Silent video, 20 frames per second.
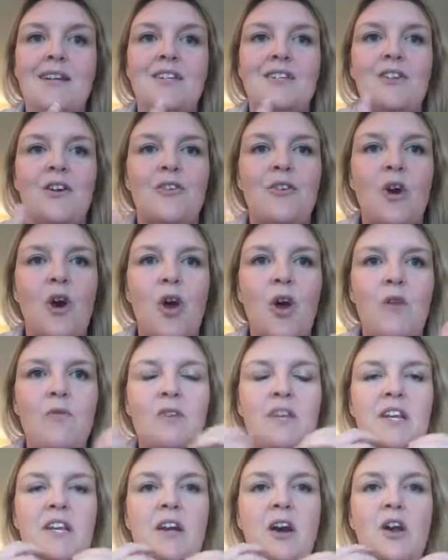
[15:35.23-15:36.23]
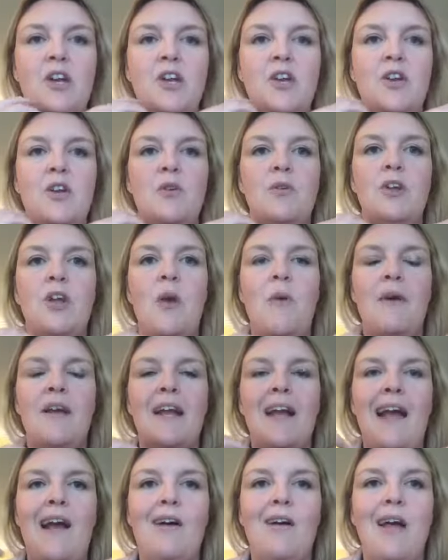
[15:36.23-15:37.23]
So not only are you
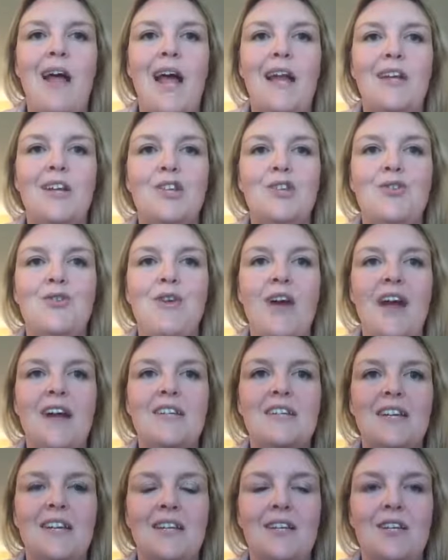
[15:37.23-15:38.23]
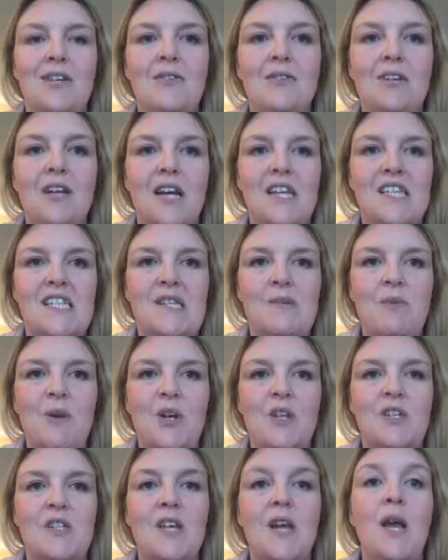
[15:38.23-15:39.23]
going out and attracting new
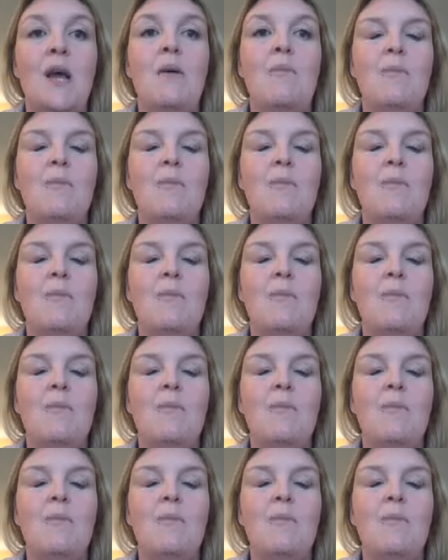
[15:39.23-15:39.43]
customers,